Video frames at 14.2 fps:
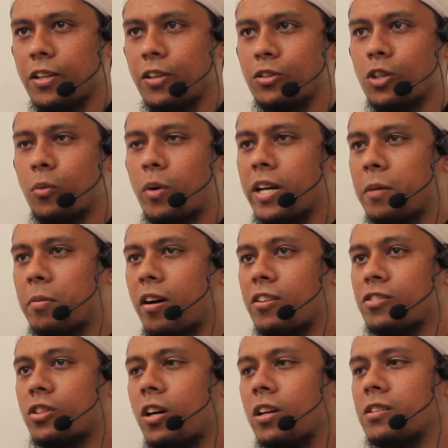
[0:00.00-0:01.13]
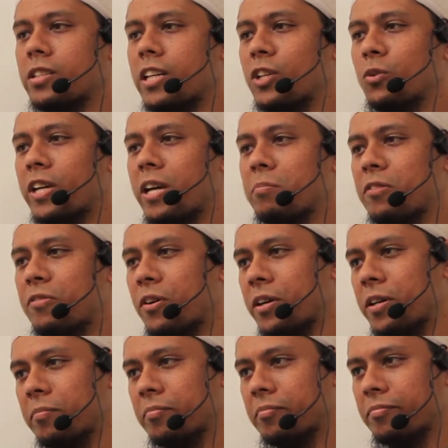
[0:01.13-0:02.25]
so what about the scholars who came before
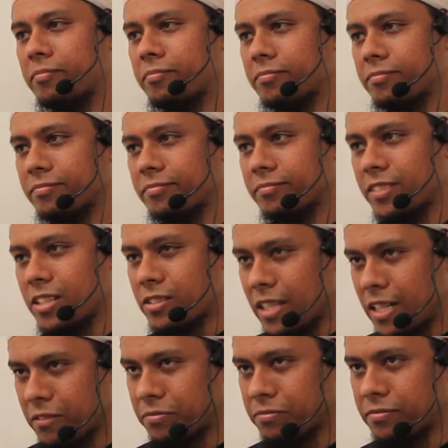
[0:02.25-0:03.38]
him? The Salaf.